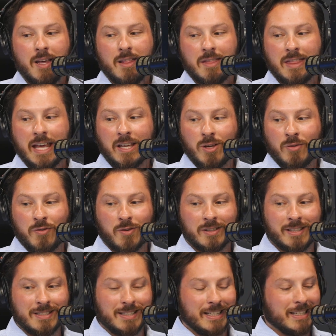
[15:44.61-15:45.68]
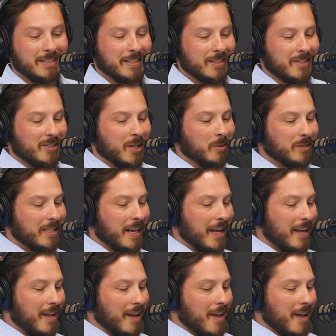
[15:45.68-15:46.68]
Thank you for listening to the show today.